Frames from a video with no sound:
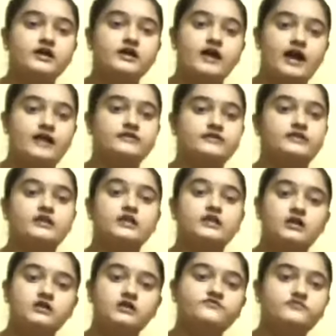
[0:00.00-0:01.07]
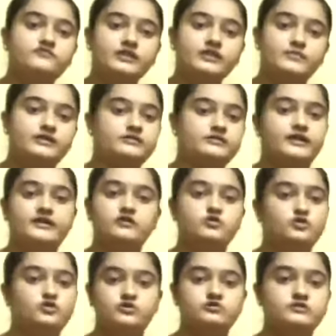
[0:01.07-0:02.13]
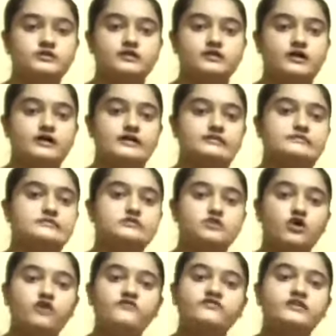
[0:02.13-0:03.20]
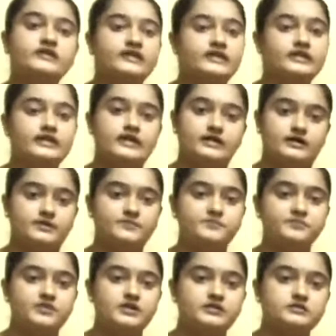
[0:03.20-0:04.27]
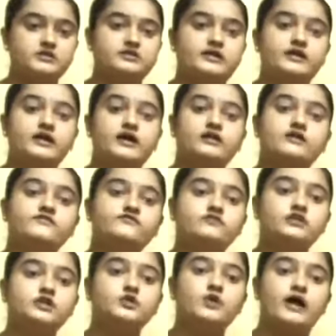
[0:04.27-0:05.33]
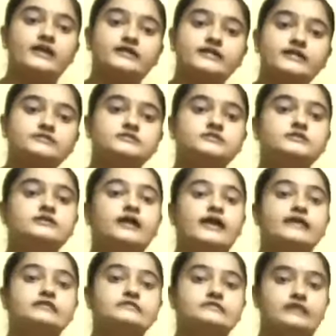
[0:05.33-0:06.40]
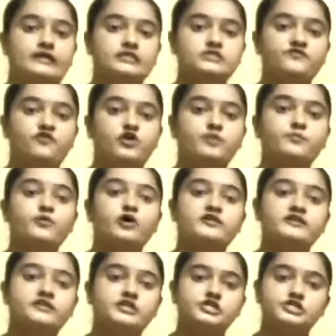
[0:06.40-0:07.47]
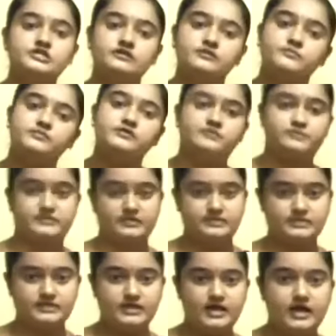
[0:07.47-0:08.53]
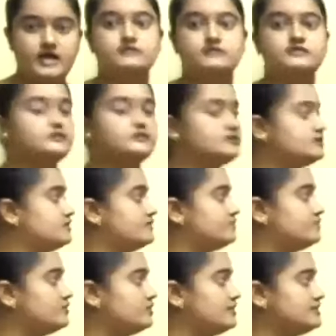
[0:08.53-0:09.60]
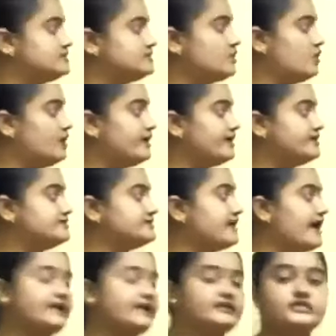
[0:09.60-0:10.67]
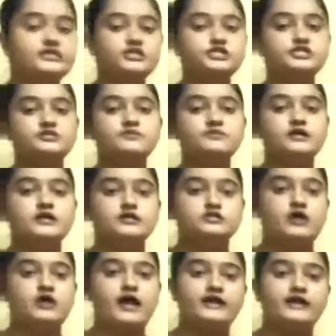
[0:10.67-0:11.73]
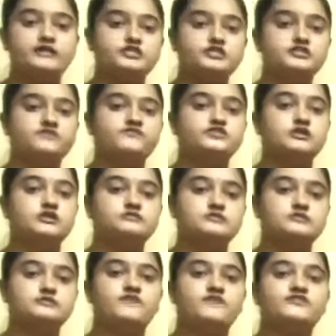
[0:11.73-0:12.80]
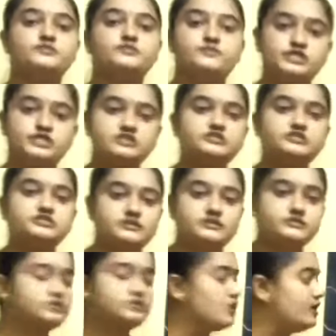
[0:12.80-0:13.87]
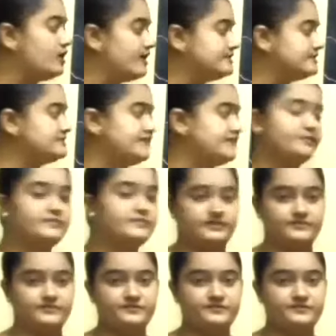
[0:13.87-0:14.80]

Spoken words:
and they are colorful, but they don't consist of green color. So they are colorful to attract the insects for pollination purpose. And the third word is called as androecium. The androecium which consists of a special structure called as stamen.